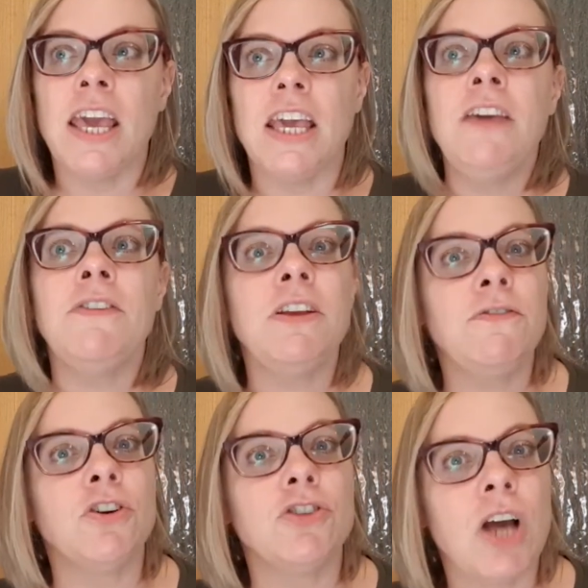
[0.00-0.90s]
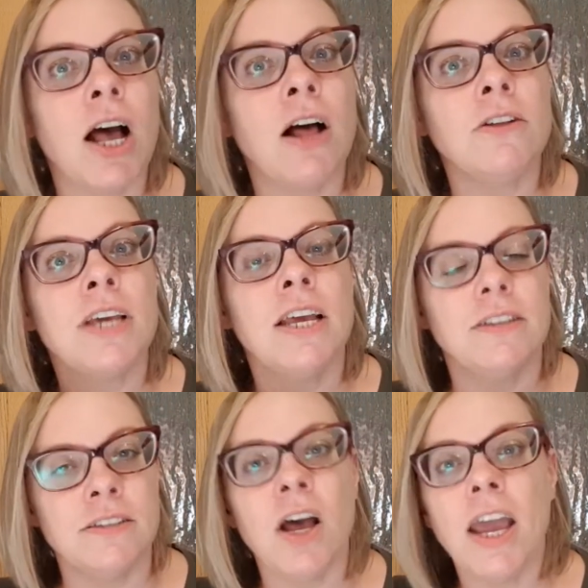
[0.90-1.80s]
Even if your child
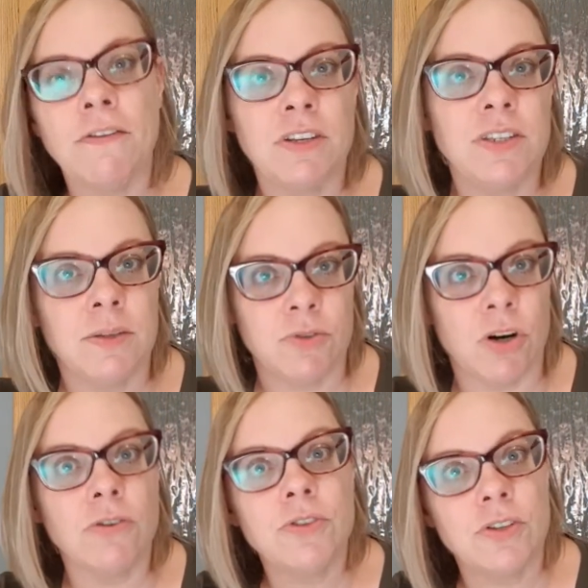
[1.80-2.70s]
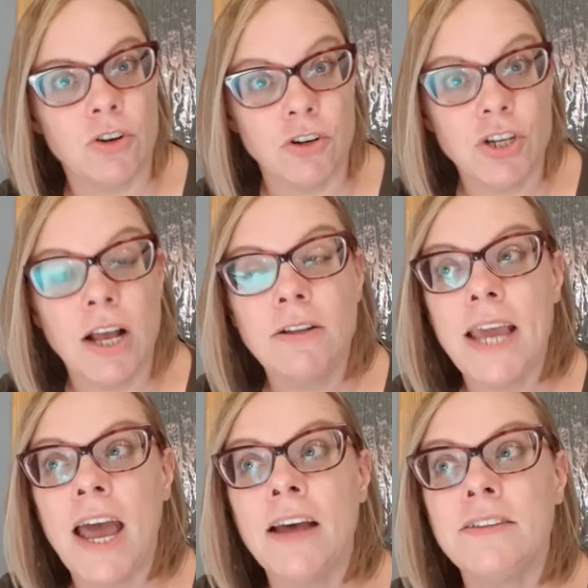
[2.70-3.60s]
does not have the same struggles as her child
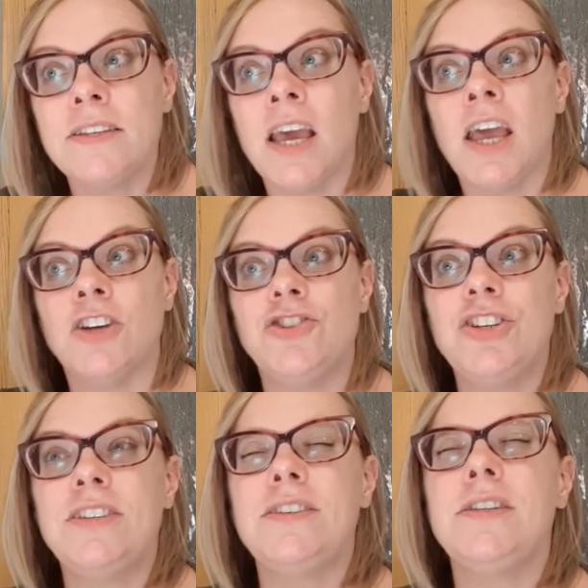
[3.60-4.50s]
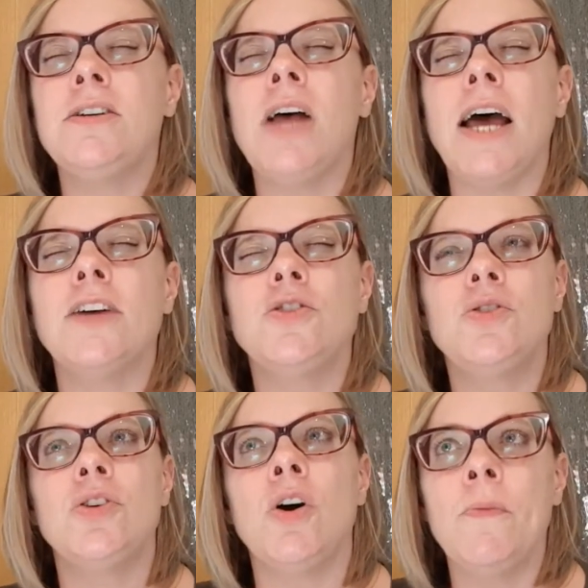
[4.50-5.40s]
has, she still has
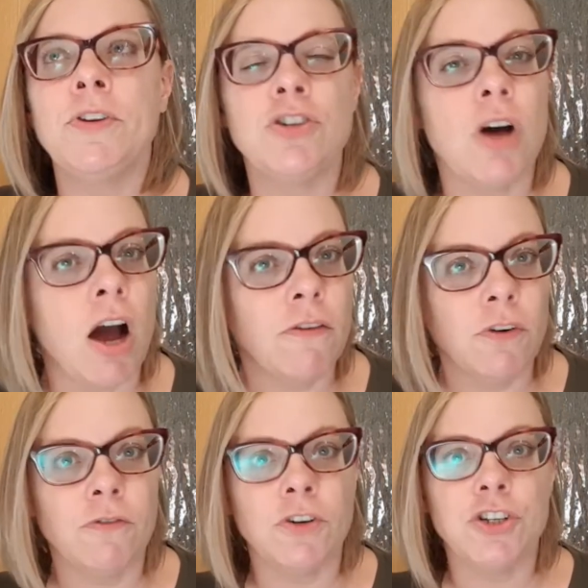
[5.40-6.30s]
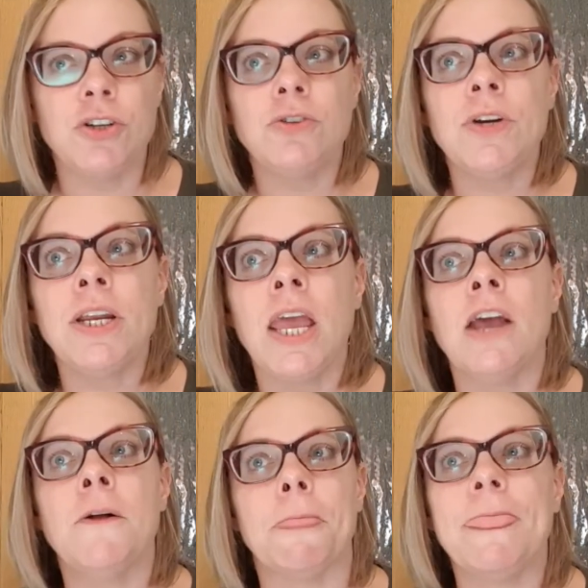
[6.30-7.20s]
so much to offer for children
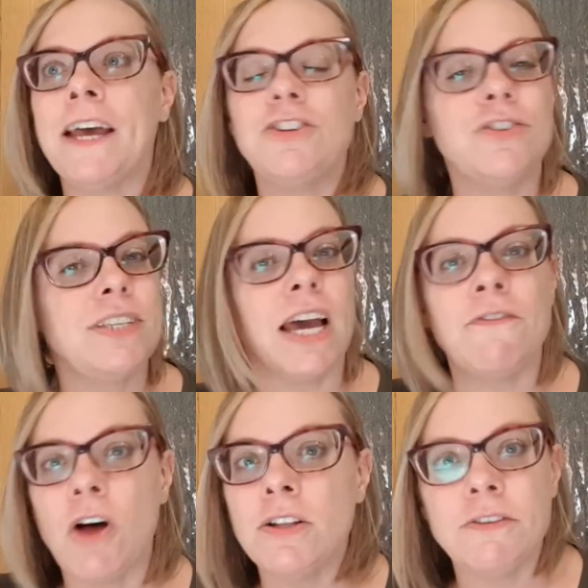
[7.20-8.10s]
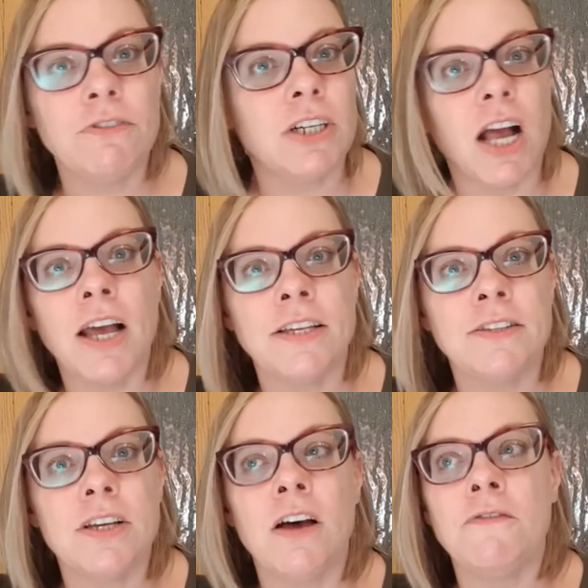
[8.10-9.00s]
that just have all different kinds
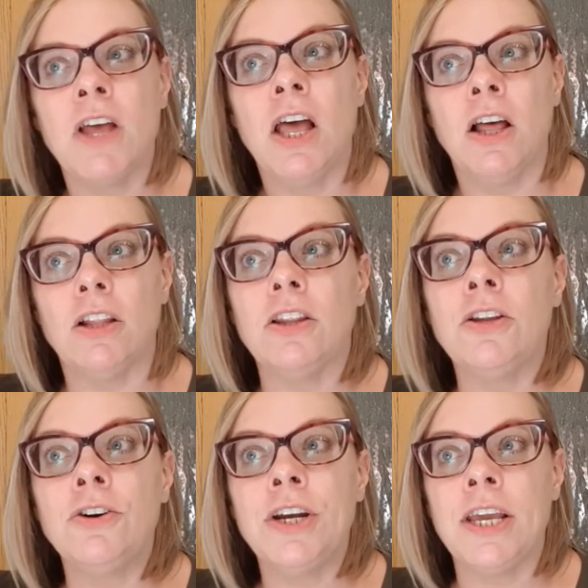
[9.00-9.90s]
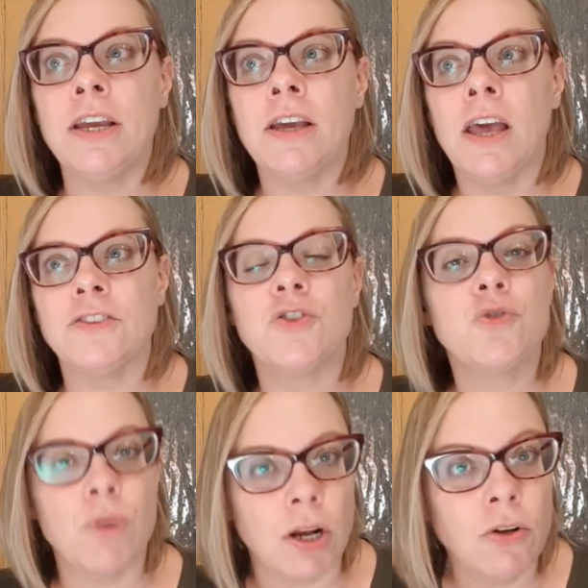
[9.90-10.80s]
of learning
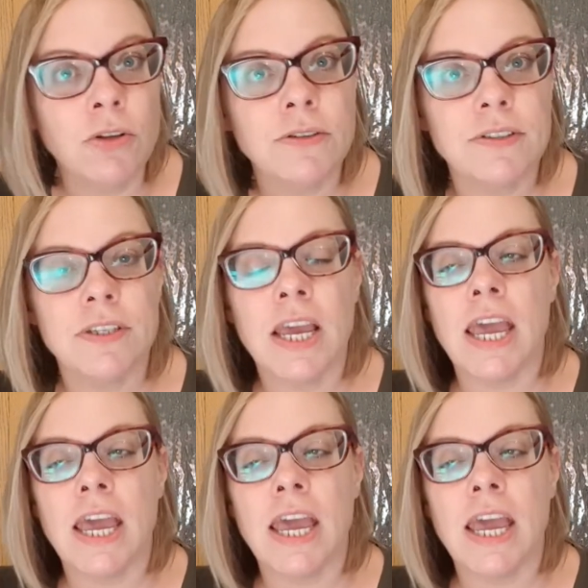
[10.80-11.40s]
struggles.